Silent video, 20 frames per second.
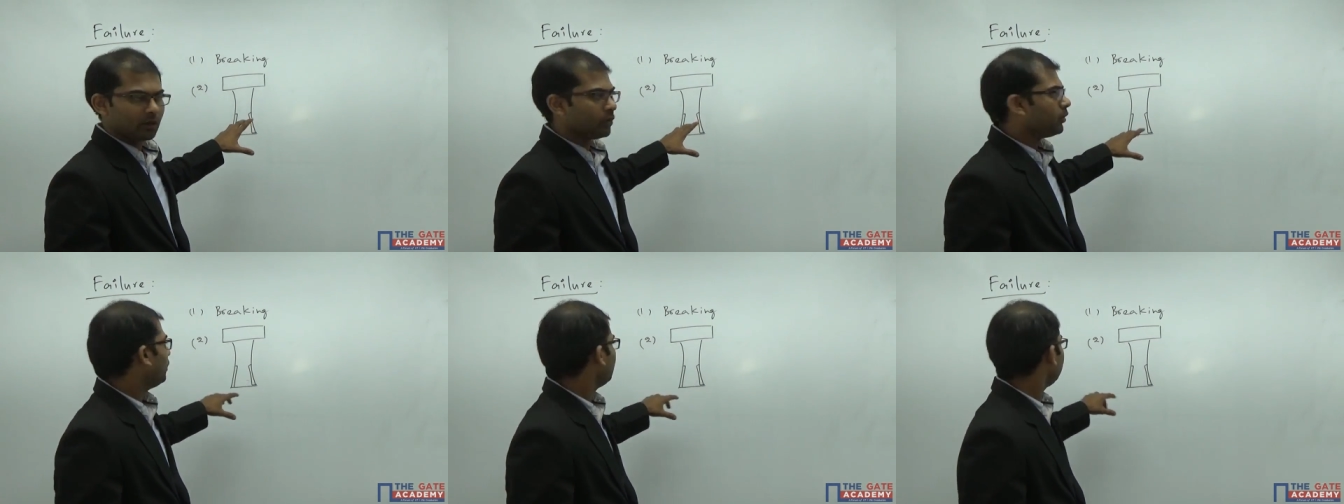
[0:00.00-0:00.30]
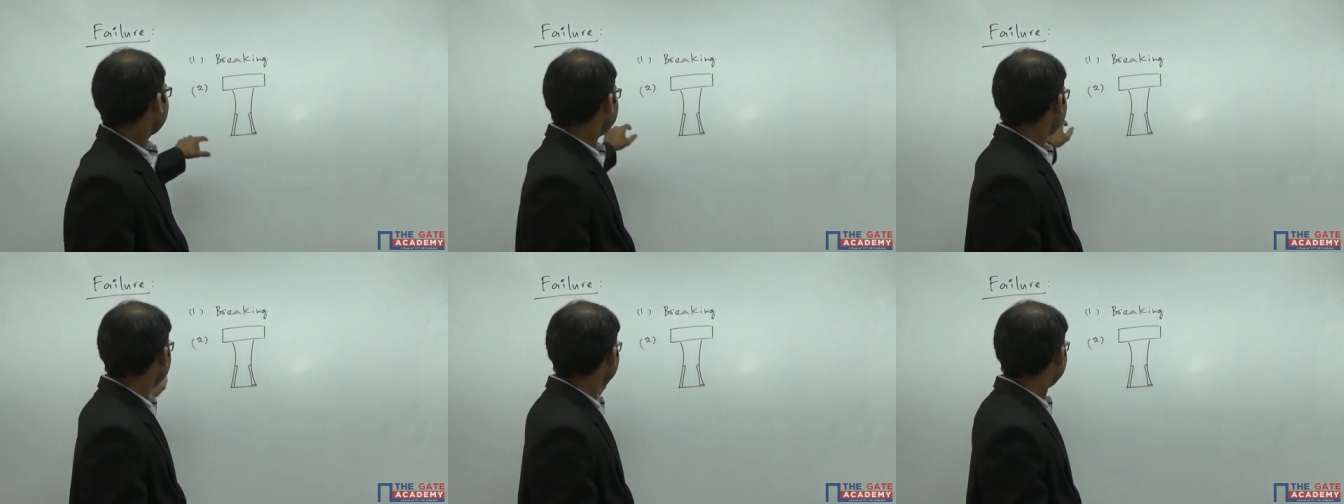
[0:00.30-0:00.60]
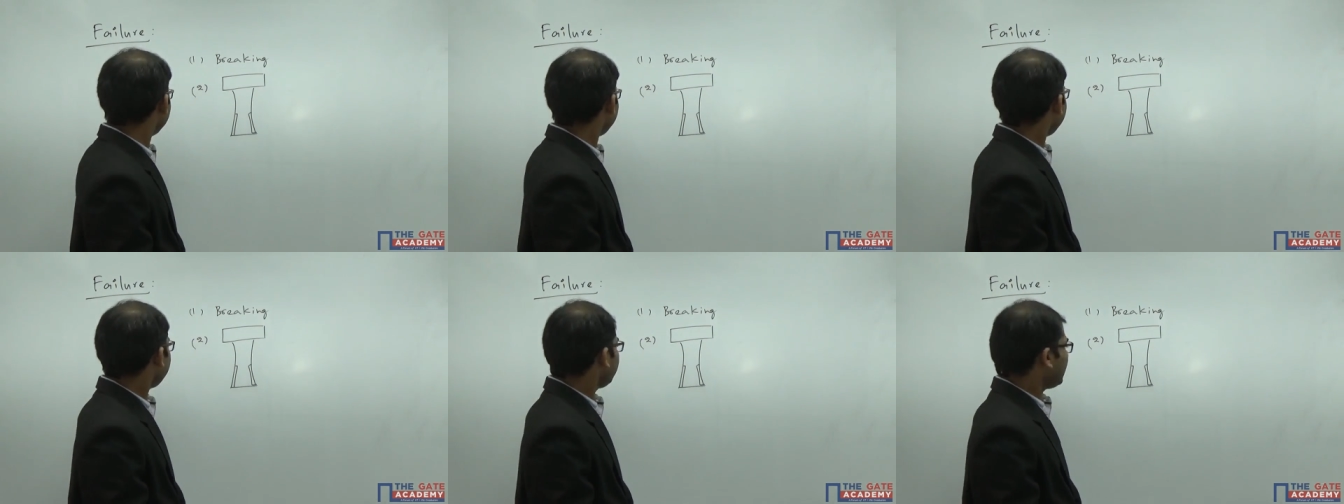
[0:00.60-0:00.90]
only
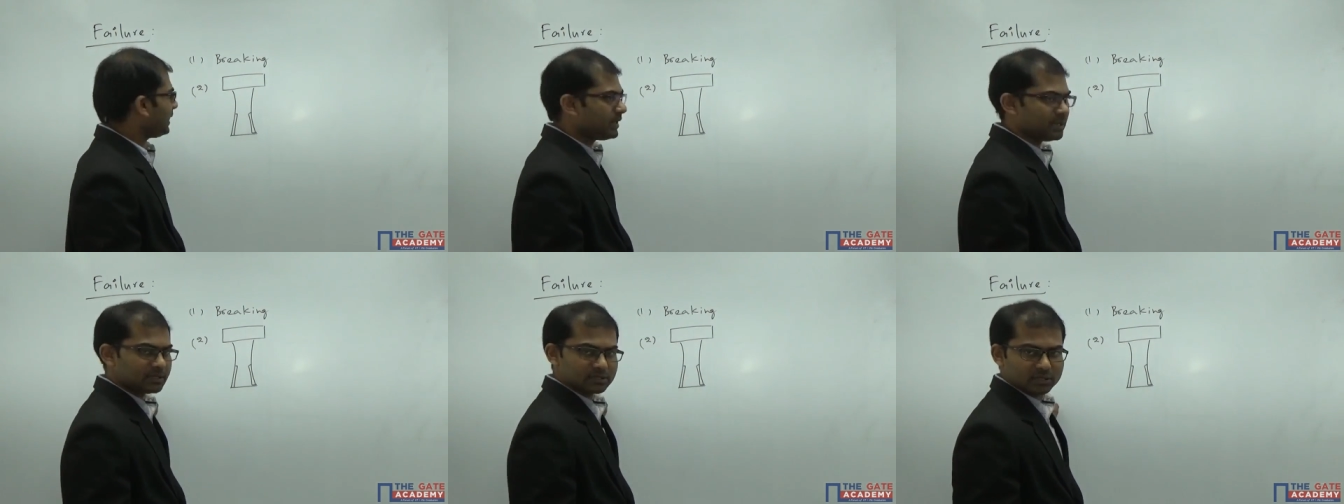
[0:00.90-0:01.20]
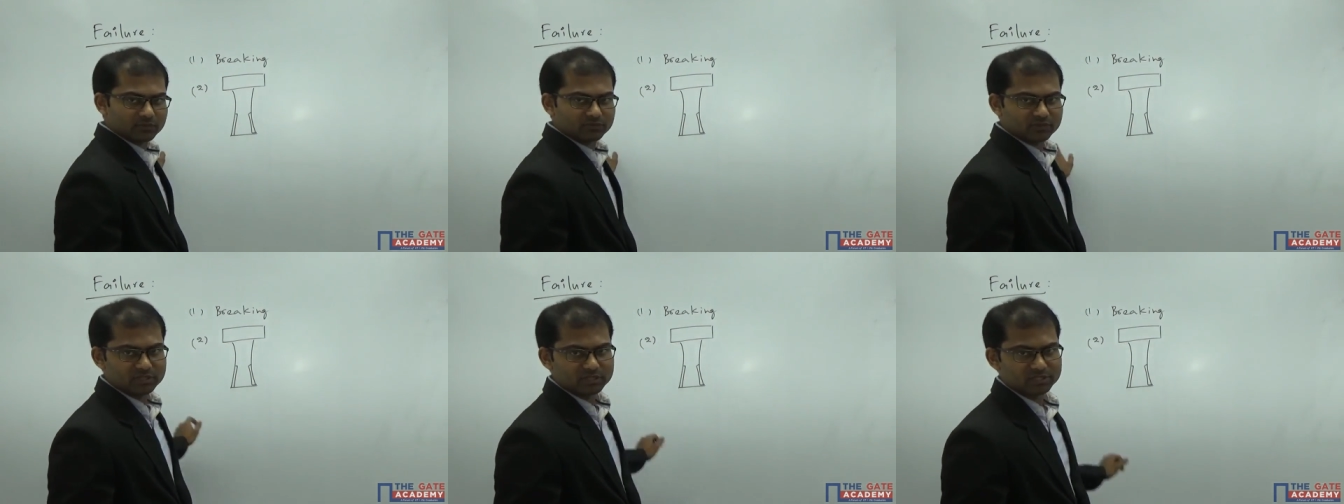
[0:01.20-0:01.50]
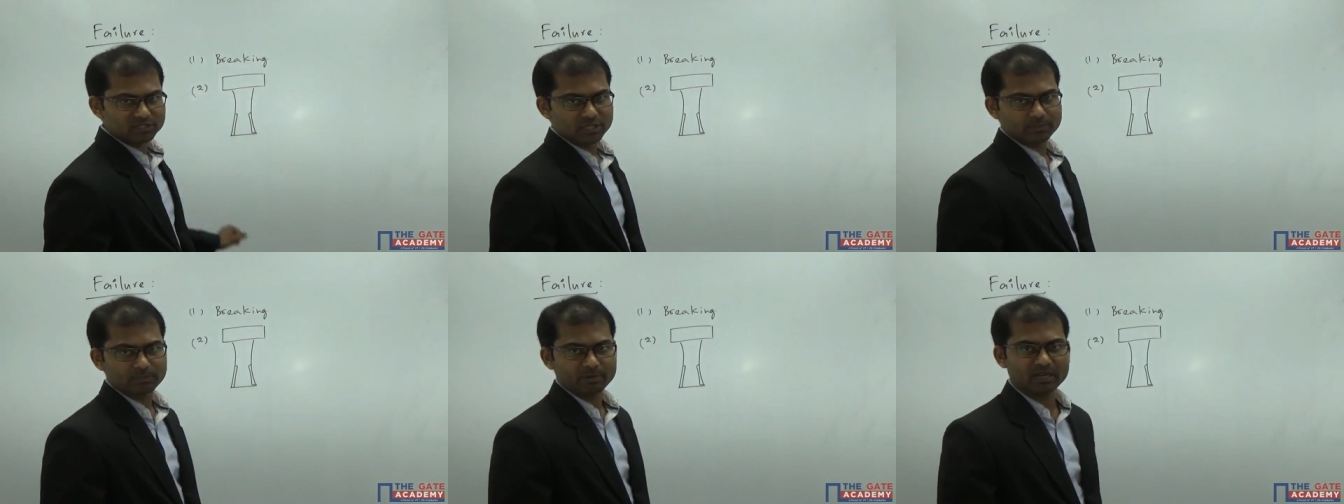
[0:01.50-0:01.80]
when it is of
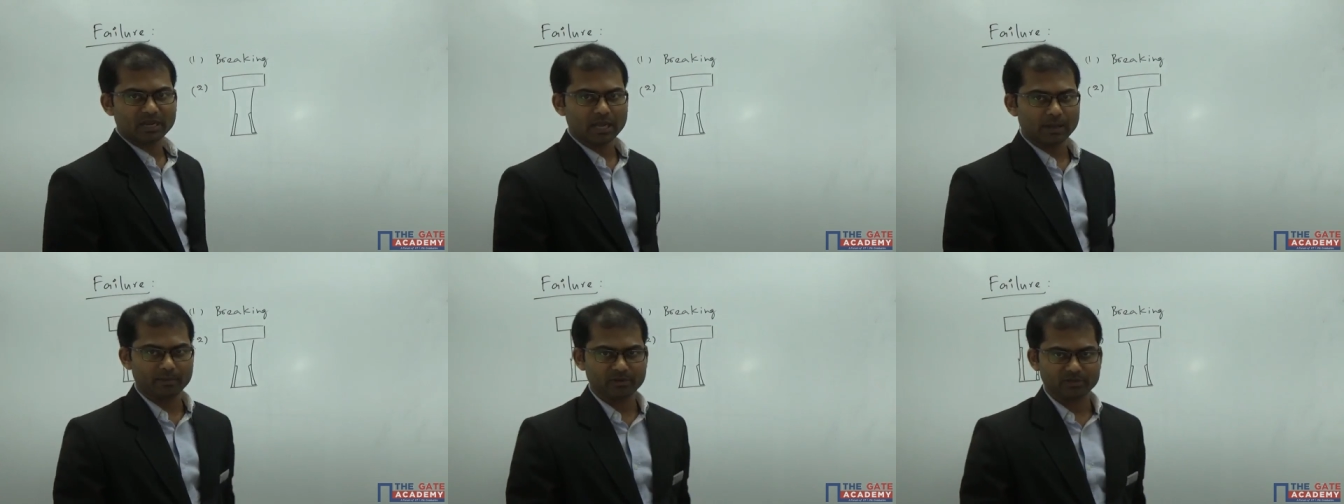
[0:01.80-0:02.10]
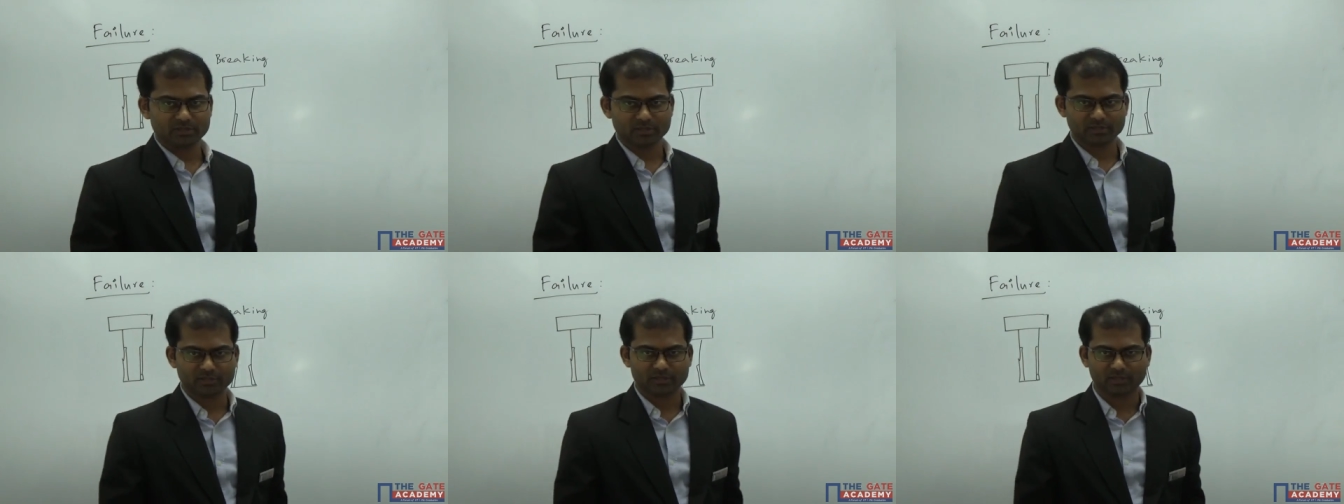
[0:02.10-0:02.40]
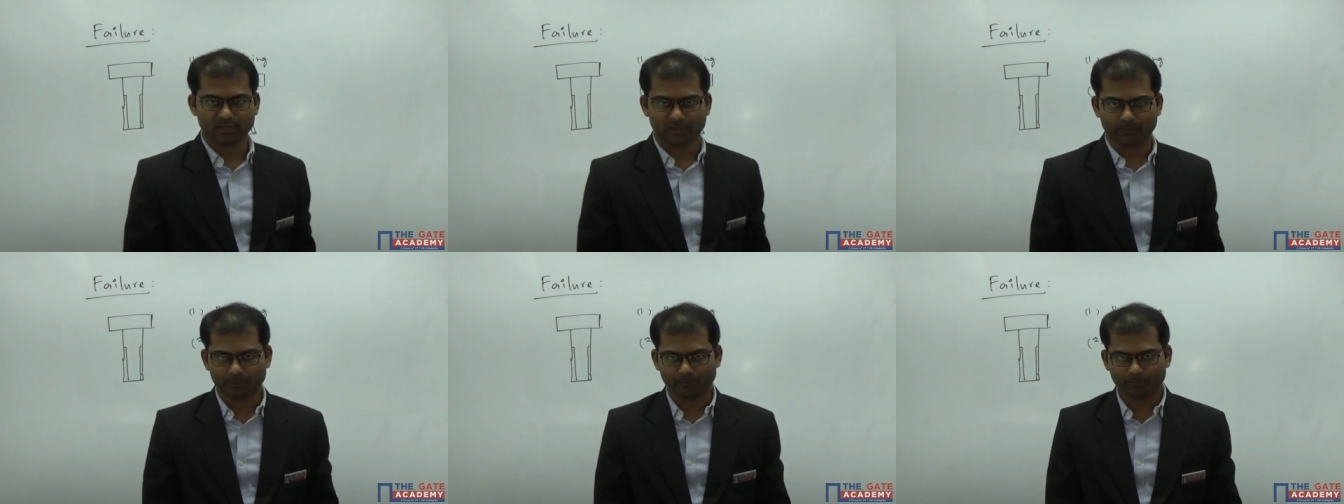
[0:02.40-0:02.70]
this shape and dimensions
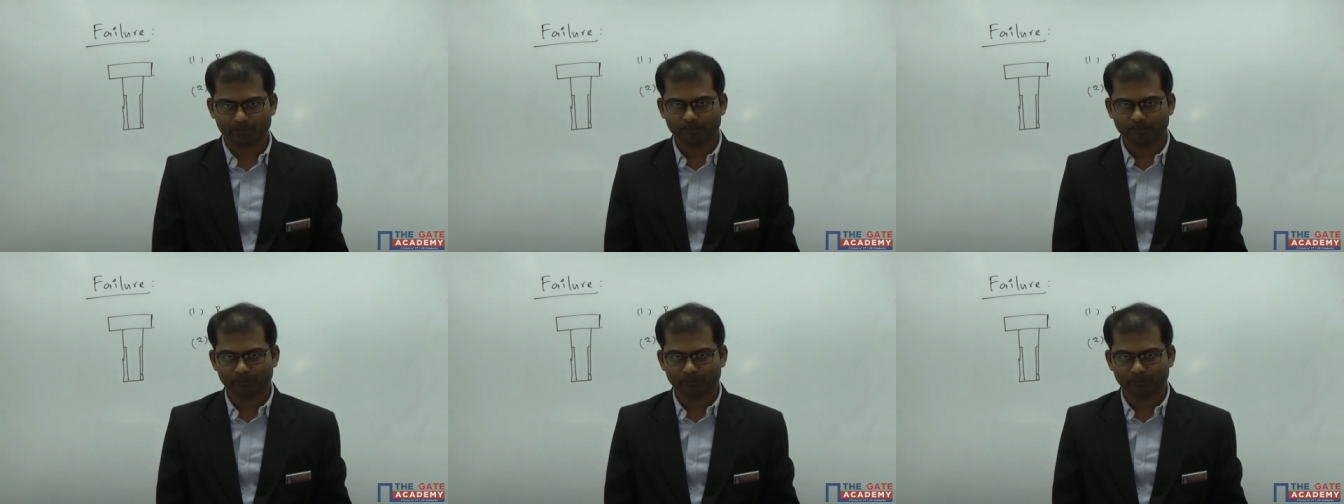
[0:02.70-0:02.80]
here.